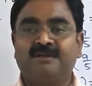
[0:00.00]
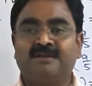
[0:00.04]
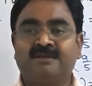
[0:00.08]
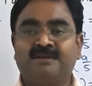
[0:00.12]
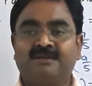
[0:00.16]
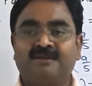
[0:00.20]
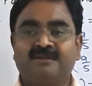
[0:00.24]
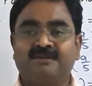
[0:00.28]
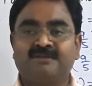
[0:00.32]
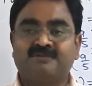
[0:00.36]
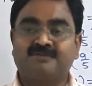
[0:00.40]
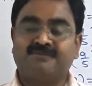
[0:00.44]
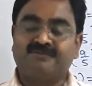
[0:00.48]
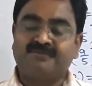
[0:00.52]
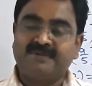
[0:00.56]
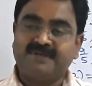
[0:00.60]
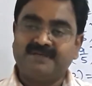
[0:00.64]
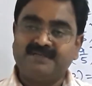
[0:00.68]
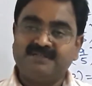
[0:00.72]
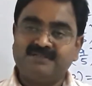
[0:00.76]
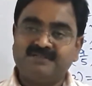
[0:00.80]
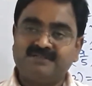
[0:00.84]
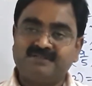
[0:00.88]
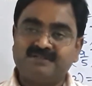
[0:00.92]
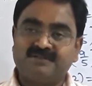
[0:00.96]
So
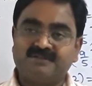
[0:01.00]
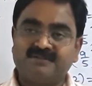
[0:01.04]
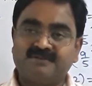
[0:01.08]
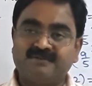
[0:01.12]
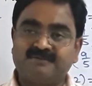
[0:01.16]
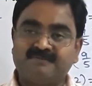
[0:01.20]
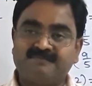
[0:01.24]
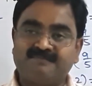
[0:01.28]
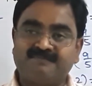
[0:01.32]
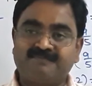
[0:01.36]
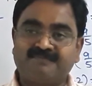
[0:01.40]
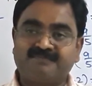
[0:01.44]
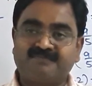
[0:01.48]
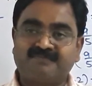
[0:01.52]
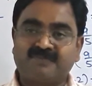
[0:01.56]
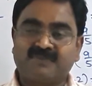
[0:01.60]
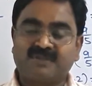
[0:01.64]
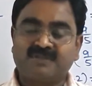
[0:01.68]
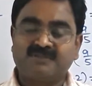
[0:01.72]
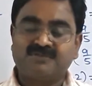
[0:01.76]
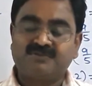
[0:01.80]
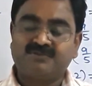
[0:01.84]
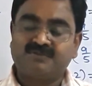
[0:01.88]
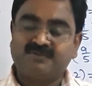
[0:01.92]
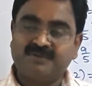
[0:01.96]
friends,
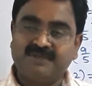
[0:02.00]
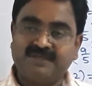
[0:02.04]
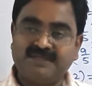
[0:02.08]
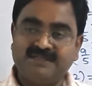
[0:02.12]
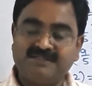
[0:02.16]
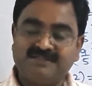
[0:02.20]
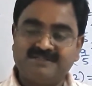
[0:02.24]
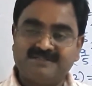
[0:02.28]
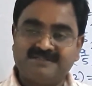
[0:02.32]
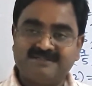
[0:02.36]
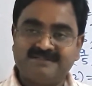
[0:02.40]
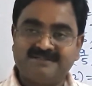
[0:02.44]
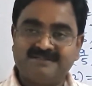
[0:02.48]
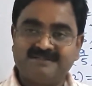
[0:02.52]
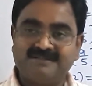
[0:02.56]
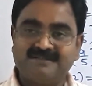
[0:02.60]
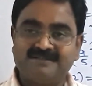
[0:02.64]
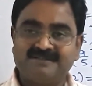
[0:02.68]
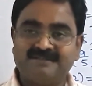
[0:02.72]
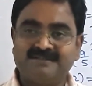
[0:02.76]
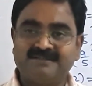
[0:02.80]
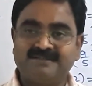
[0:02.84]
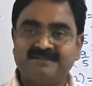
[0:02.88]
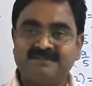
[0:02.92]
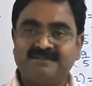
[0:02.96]
students,
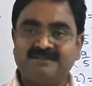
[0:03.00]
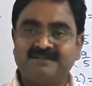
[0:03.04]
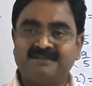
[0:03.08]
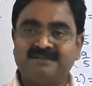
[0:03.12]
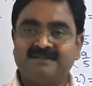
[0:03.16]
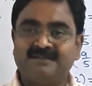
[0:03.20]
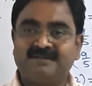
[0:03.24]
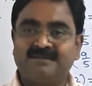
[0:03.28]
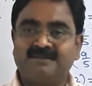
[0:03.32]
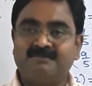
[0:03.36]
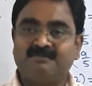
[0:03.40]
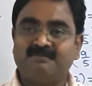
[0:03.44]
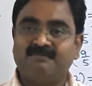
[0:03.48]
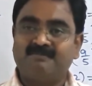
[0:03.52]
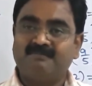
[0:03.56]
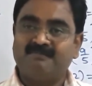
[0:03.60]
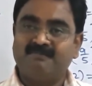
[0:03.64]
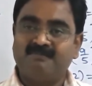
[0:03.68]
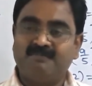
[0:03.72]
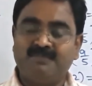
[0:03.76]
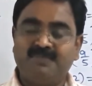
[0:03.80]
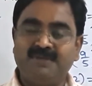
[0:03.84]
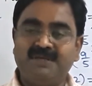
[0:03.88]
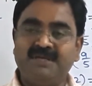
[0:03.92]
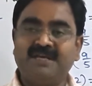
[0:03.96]

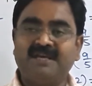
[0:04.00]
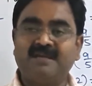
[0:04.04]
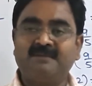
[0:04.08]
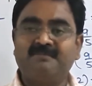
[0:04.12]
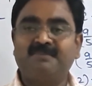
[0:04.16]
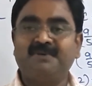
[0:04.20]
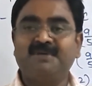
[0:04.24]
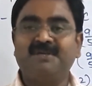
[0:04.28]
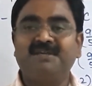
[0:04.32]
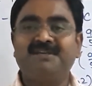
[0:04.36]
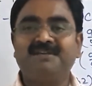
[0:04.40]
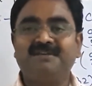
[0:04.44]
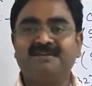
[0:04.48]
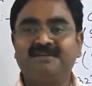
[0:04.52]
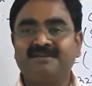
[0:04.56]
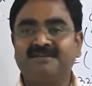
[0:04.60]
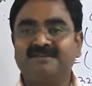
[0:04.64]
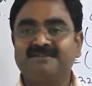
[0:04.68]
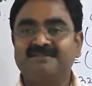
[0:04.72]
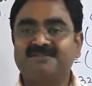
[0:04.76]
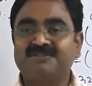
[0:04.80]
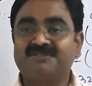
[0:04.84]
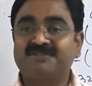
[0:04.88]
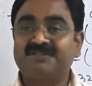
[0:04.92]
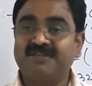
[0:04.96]
be happy,
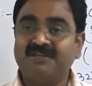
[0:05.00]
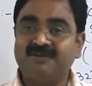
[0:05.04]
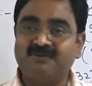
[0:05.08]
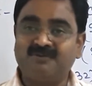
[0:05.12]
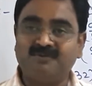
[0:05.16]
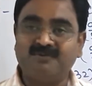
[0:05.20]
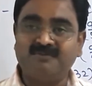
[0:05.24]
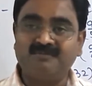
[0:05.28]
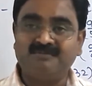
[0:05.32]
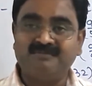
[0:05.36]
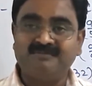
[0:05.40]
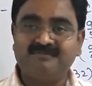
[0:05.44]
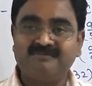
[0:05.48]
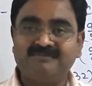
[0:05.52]
stay home